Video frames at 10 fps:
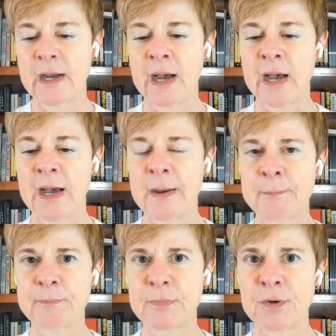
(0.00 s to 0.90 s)

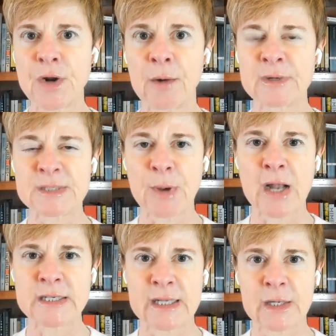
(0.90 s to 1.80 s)
They're not
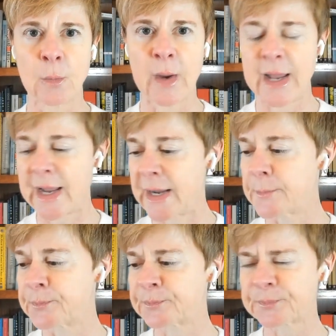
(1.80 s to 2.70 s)
responding in a
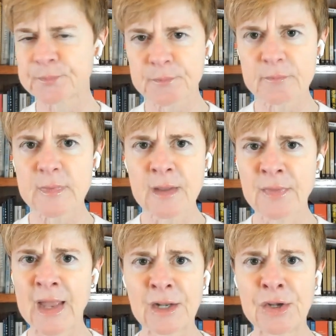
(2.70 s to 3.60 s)
way
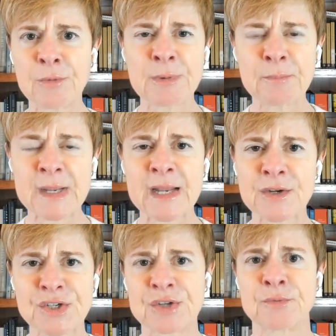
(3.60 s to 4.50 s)
that human
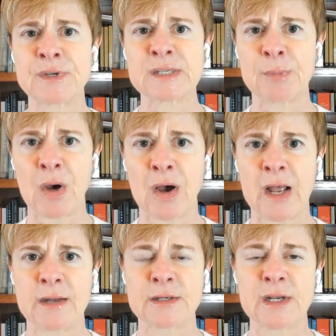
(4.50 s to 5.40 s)
beings should
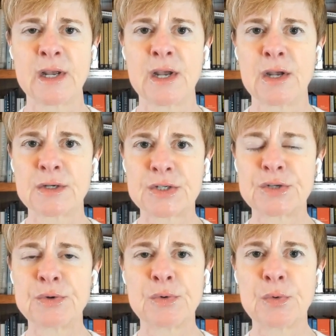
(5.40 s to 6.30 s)
respond
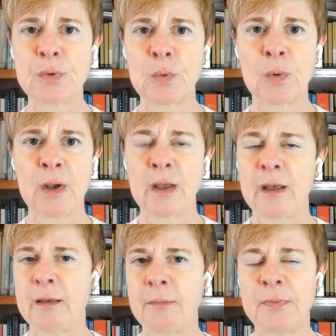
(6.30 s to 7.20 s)
to
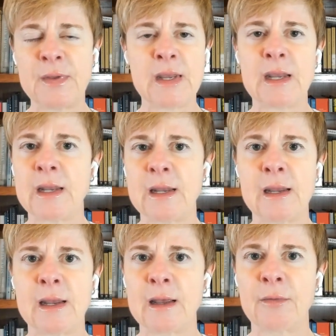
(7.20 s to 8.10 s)

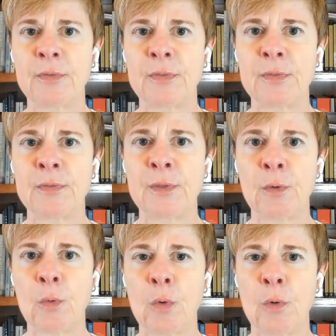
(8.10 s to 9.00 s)
the
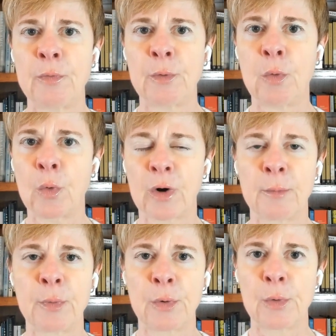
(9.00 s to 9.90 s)
the the
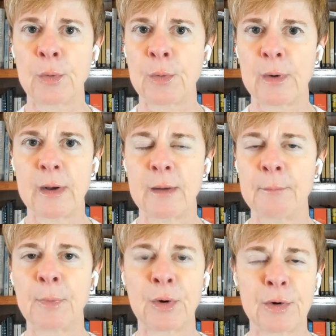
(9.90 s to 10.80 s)
horrible
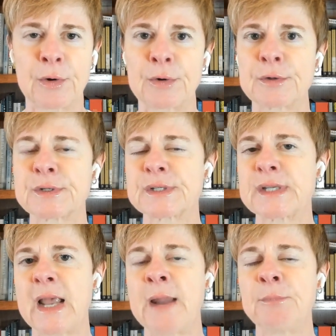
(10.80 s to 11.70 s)

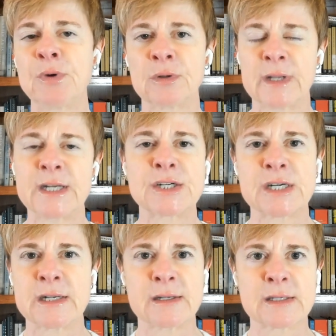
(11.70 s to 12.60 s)
murders and
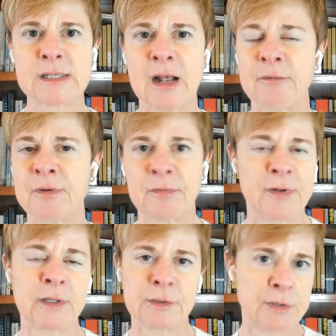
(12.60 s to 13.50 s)
mutilations of their
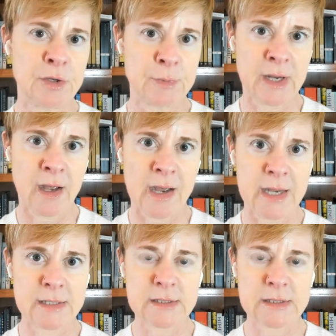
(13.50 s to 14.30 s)
fellow humankind.